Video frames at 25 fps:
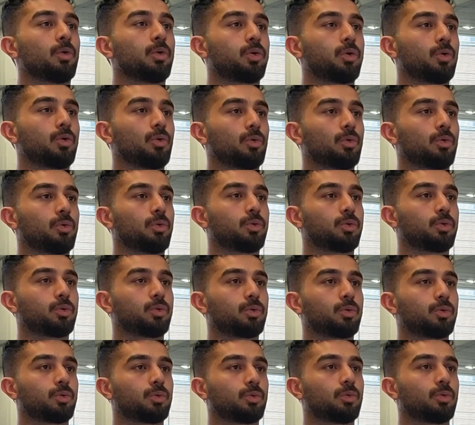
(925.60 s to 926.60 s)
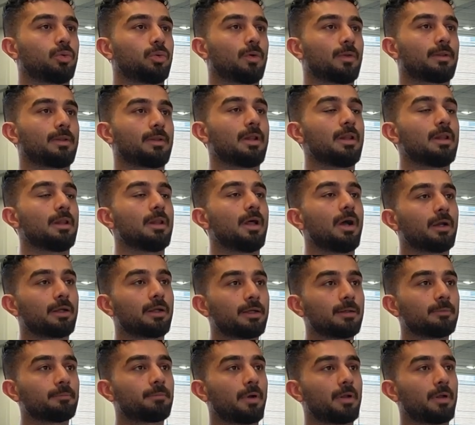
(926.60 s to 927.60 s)
Whew. The
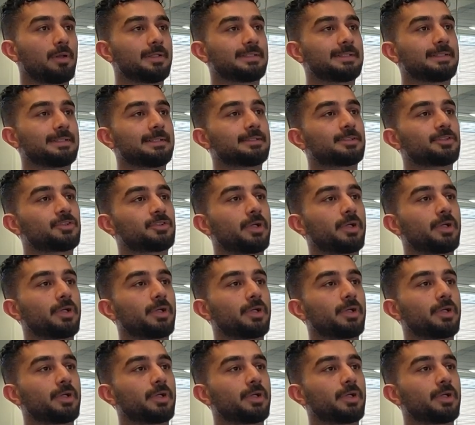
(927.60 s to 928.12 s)
logging policy is